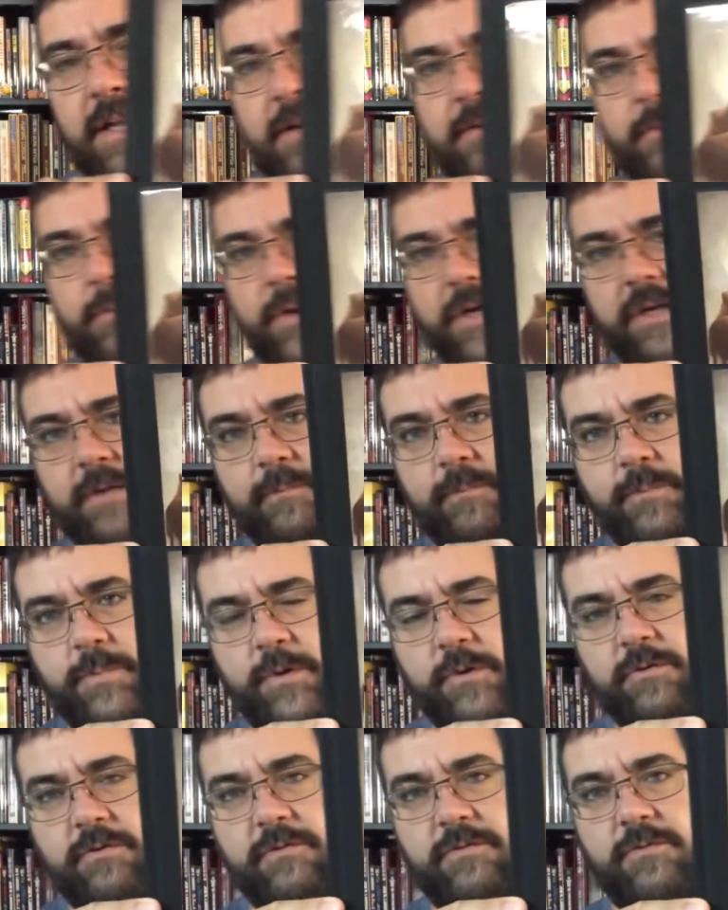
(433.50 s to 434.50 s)
But a
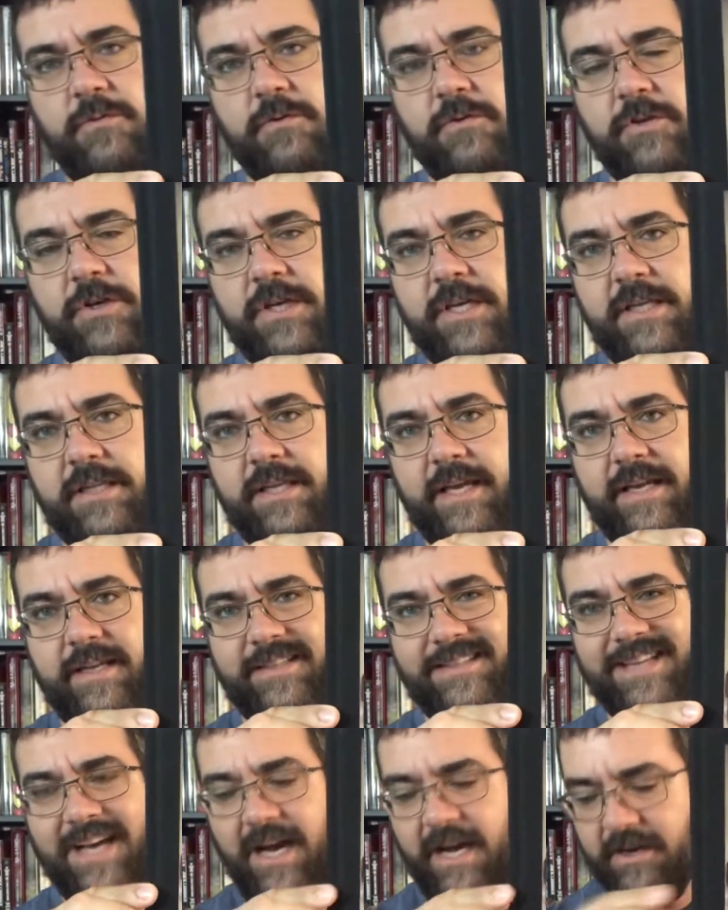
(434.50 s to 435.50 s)
beautiful, you get that
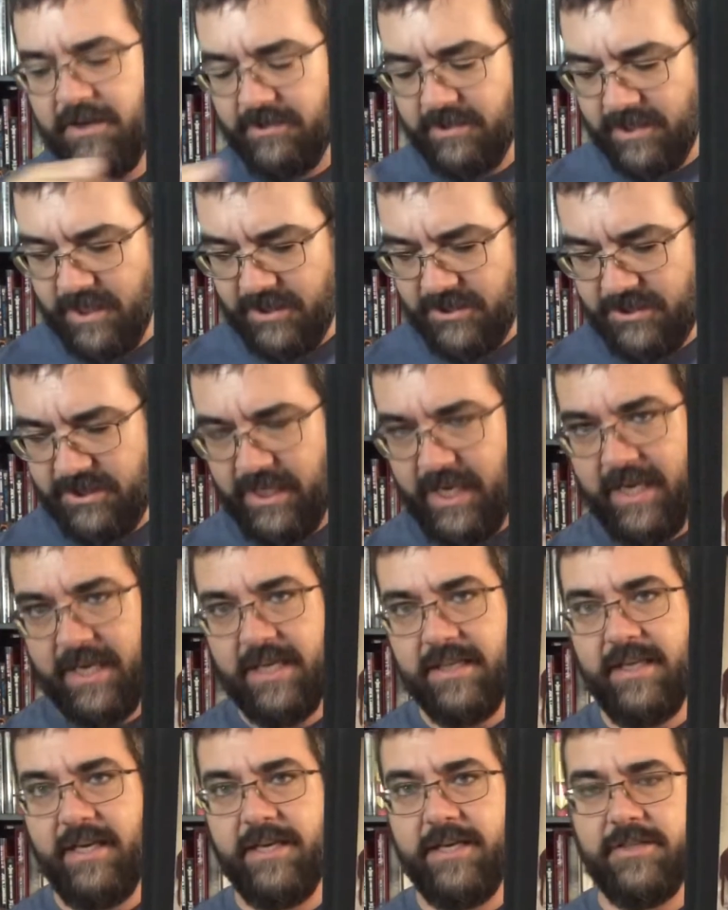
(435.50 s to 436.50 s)
entire dust
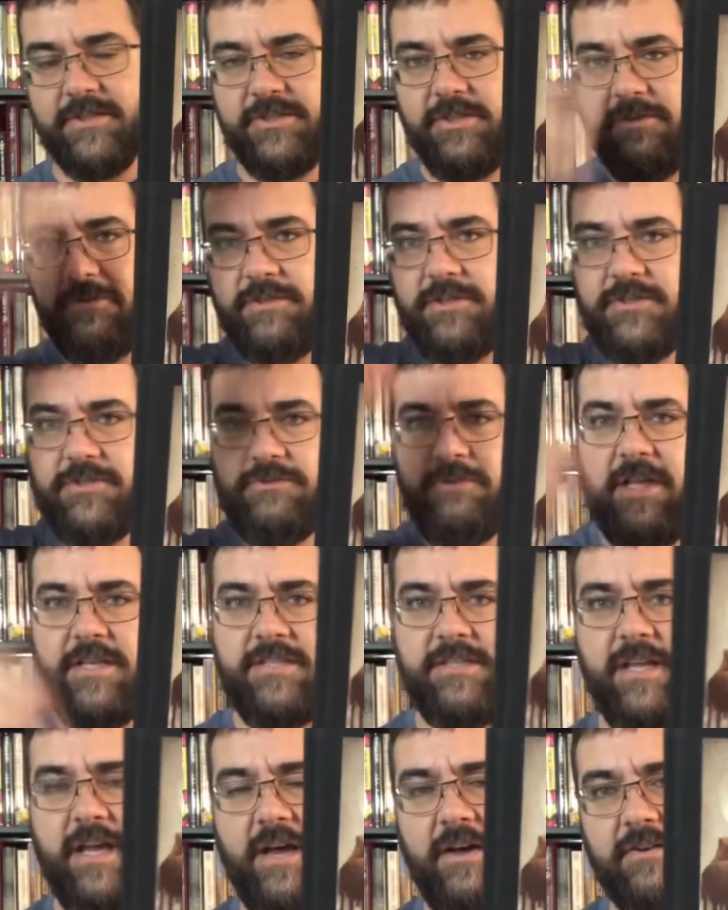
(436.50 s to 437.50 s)
jacket like I showed you
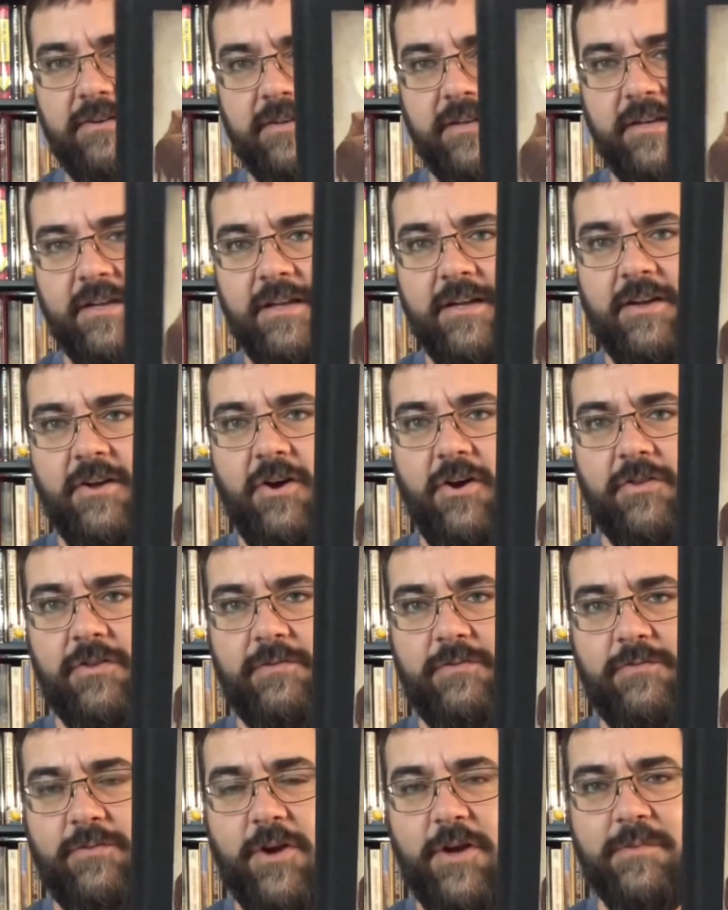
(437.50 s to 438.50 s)
stretched out on the
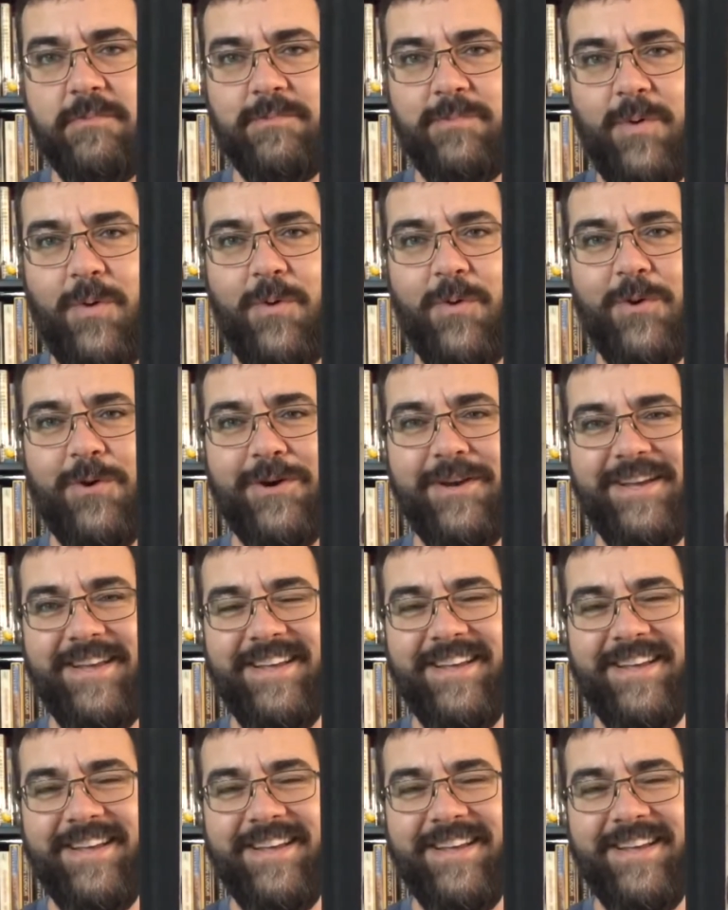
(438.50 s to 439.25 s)
front board